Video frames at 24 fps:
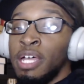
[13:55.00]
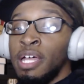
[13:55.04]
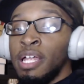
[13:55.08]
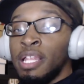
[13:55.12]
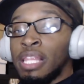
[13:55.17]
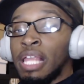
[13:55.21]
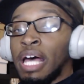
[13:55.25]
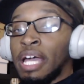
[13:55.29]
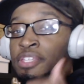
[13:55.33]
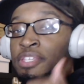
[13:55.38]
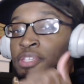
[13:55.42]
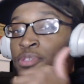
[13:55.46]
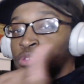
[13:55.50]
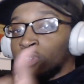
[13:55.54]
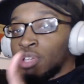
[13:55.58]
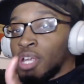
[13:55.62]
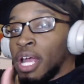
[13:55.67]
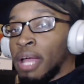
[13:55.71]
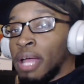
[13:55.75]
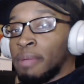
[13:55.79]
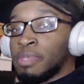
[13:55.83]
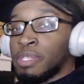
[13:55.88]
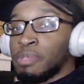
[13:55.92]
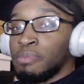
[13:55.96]
Like,
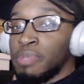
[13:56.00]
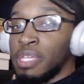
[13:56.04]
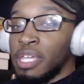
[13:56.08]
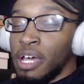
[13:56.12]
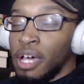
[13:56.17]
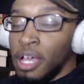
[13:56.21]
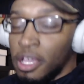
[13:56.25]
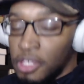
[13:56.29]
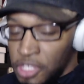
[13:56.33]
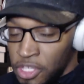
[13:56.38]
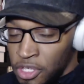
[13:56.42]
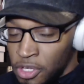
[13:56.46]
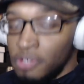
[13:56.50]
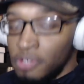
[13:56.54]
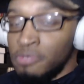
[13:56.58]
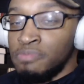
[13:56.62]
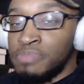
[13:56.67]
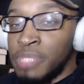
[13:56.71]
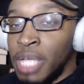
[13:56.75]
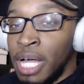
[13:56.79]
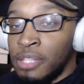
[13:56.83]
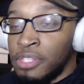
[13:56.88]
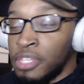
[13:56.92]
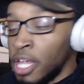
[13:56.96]
subscribe to me also.
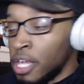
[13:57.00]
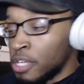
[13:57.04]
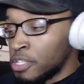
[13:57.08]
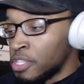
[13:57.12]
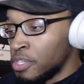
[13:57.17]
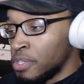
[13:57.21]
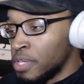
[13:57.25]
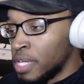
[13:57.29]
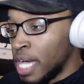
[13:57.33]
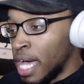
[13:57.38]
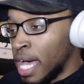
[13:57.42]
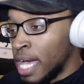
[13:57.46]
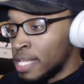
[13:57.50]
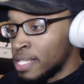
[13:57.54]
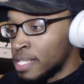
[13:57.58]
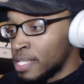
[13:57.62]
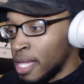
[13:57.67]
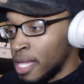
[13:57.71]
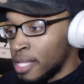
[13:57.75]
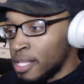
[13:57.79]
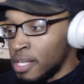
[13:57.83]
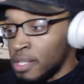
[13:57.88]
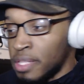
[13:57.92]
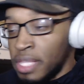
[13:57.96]
I'll talk to you guys
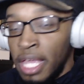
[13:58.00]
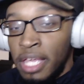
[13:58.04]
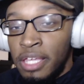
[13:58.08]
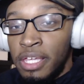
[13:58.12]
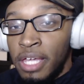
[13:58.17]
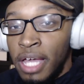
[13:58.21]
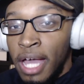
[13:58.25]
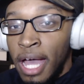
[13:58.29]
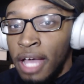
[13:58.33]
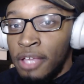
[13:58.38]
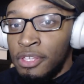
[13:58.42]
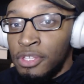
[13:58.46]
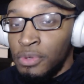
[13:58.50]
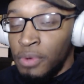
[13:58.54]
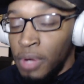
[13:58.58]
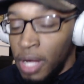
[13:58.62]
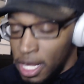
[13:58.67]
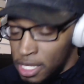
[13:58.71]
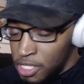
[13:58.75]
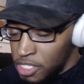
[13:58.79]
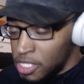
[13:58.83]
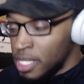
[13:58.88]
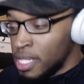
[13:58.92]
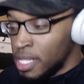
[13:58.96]
later. Thank you guys for
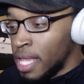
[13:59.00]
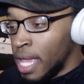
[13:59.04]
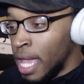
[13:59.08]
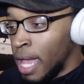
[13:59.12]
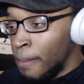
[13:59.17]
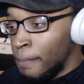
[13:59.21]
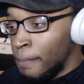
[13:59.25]
watching, and